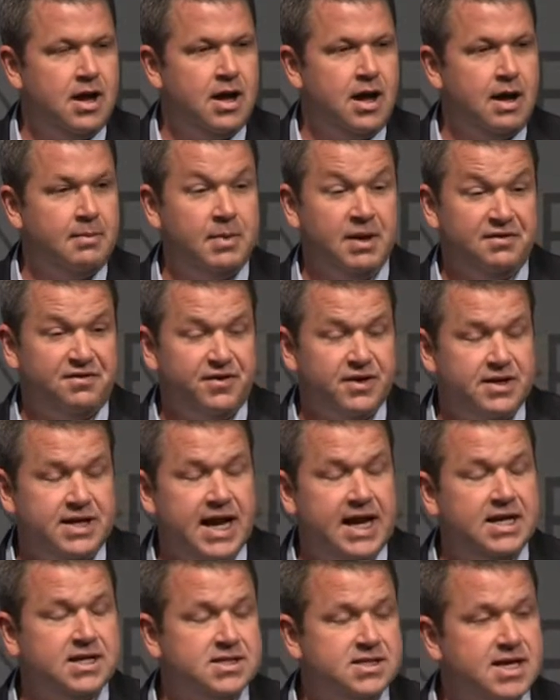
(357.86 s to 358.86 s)
I mean, for
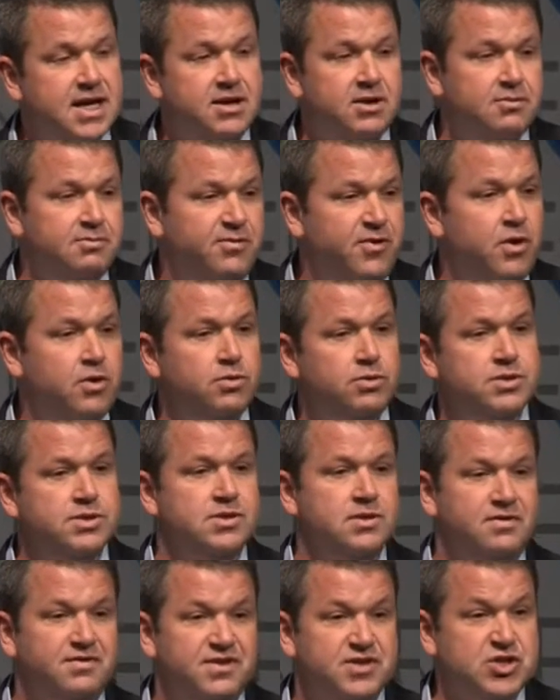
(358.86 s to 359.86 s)
data center folks
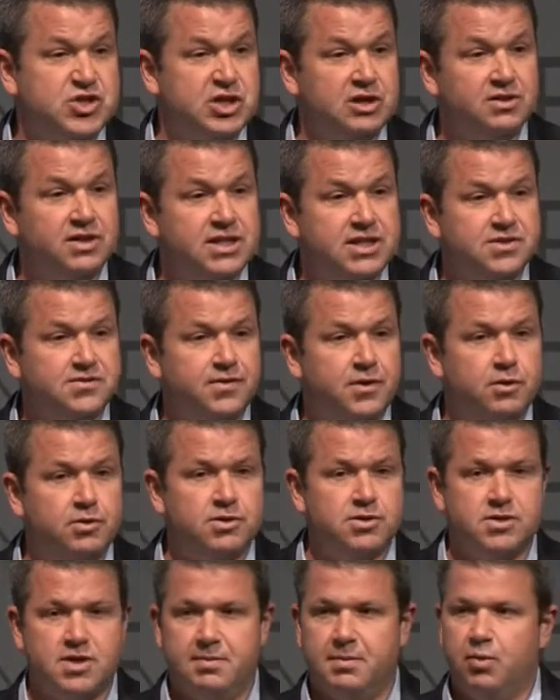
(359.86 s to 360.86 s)
and facilities
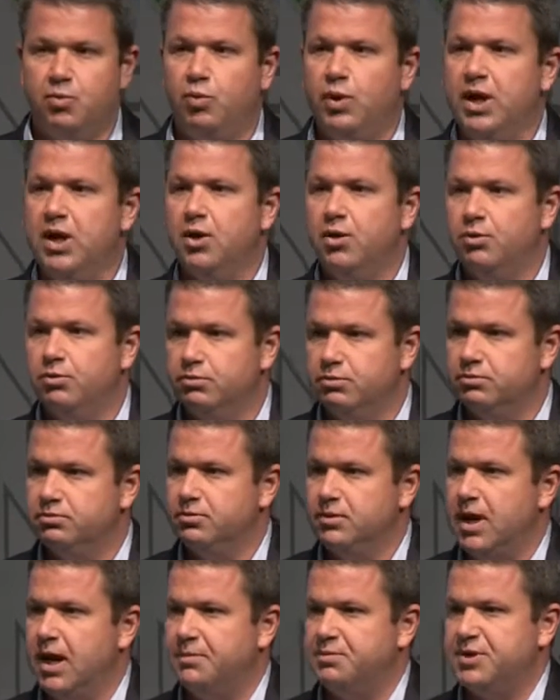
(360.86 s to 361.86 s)
folks, I mean, we own
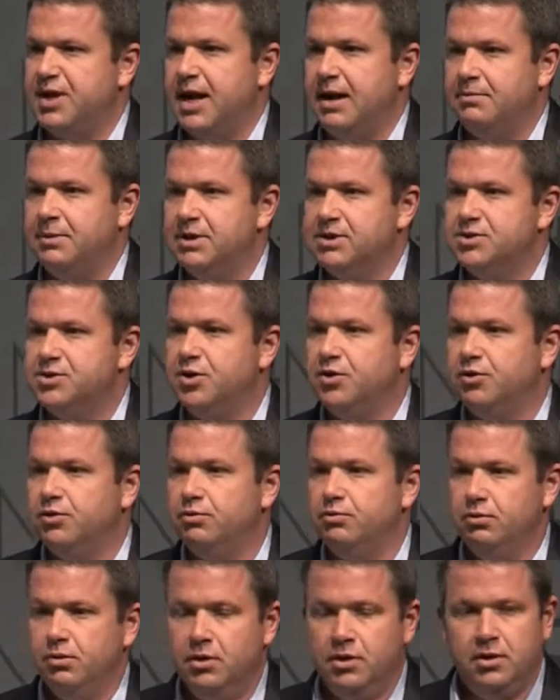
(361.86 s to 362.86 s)
Uptime Institute.